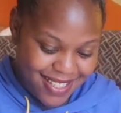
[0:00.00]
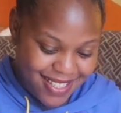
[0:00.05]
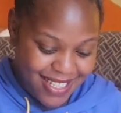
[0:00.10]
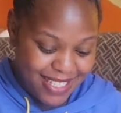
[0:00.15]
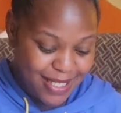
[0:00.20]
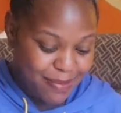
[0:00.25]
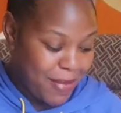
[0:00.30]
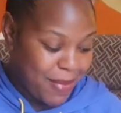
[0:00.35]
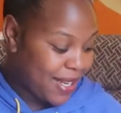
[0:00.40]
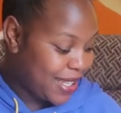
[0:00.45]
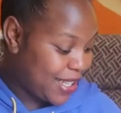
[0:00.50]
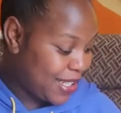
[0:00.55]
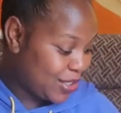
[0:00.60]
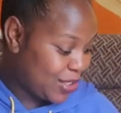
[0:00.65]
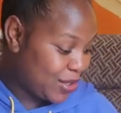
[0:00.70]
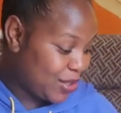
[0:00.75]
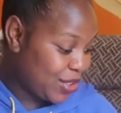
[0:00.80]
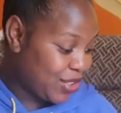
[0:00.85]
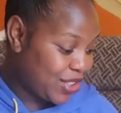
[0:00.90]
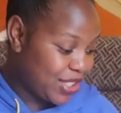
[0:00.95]
This
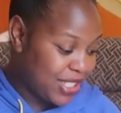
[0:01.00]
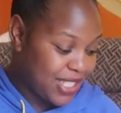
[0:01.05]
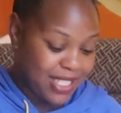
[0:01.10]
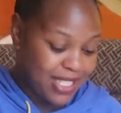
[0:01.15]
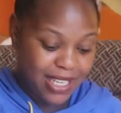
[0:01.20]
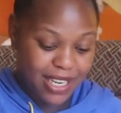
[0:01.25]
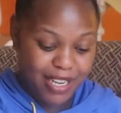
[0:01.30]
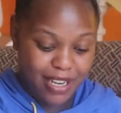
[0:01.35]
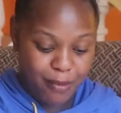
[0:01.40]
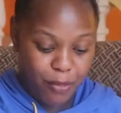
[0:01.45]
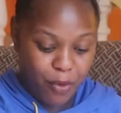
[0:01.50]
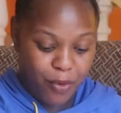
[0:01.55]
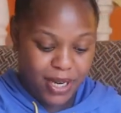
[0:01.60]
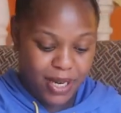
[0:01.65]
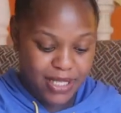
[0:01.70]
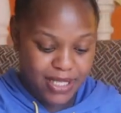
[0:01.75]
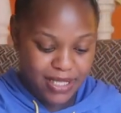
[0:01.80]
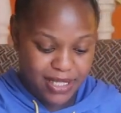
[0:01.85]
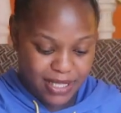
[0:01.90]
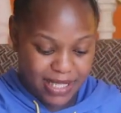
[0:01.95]
Macintosh is cream
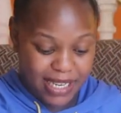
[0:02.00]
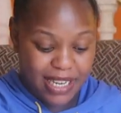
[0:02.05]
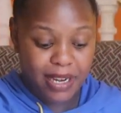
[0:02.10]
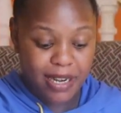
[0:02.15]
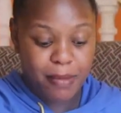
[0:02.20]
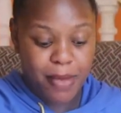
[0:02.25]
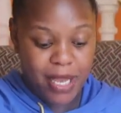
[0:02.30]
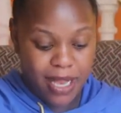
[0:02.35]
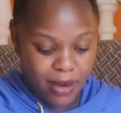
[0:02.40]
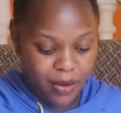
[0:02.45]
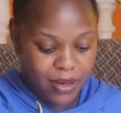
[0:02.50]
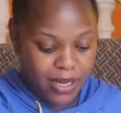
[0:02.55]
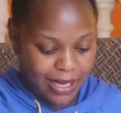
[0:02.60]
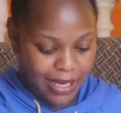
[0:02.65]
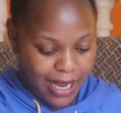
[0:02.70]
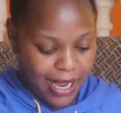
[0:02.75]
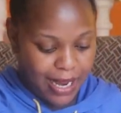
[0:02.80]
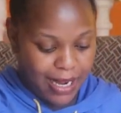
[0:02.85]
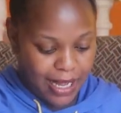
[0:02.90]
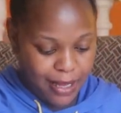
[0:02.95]
white, cream yellow
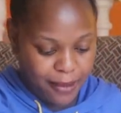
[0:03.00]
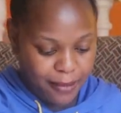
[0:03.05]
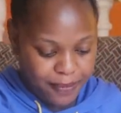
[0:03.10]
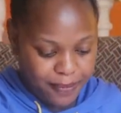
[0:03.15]
in color.